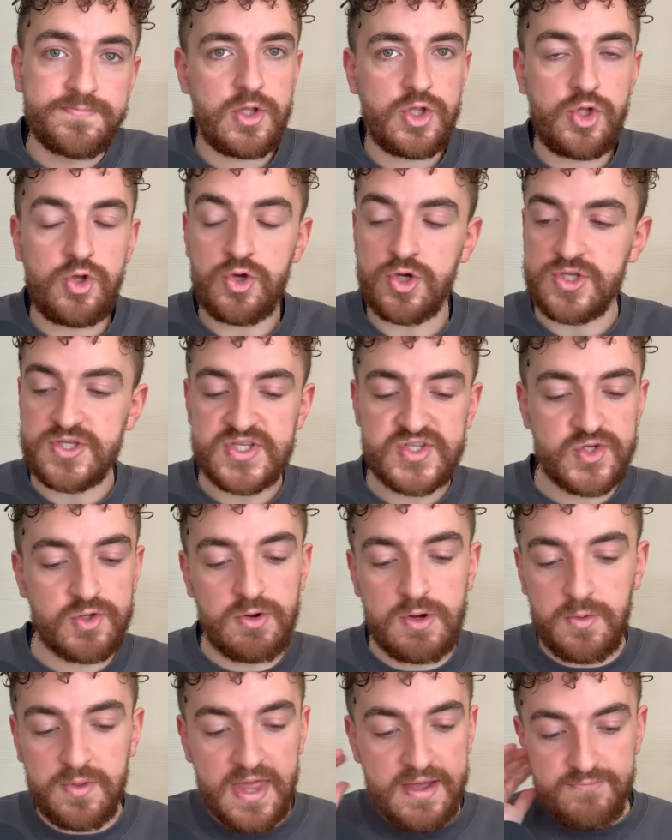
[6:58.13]
You could
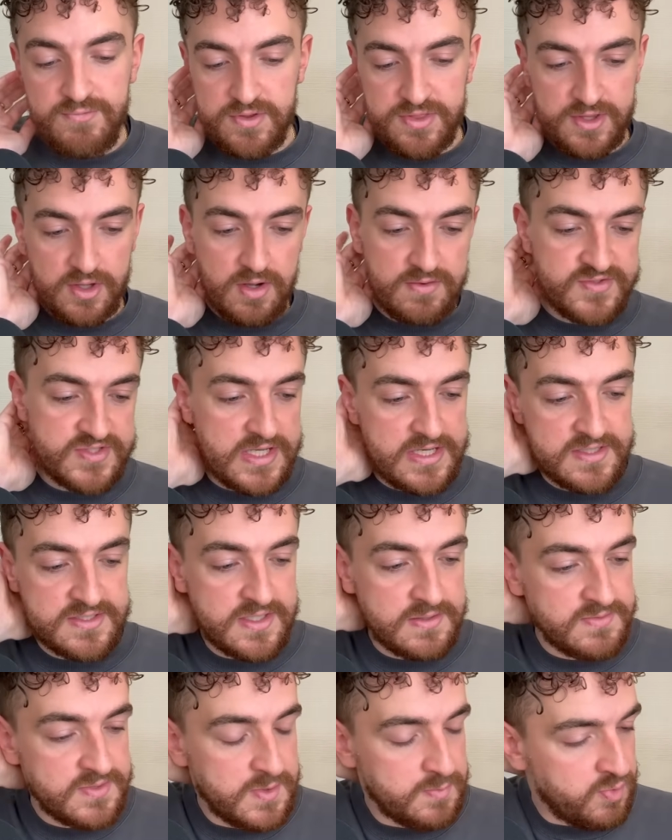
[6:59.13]
disagree with everything I've said in
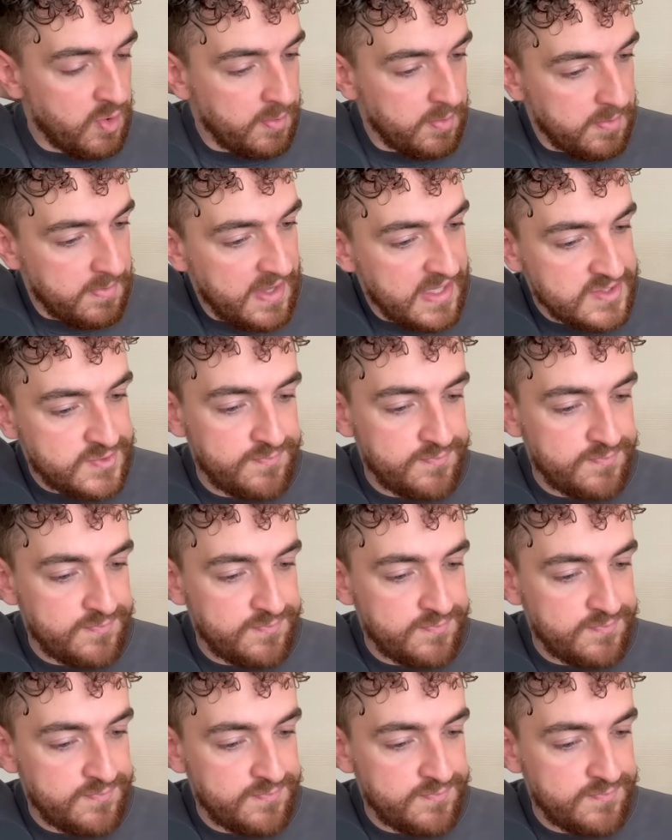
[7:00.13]
terms of the problem, and that's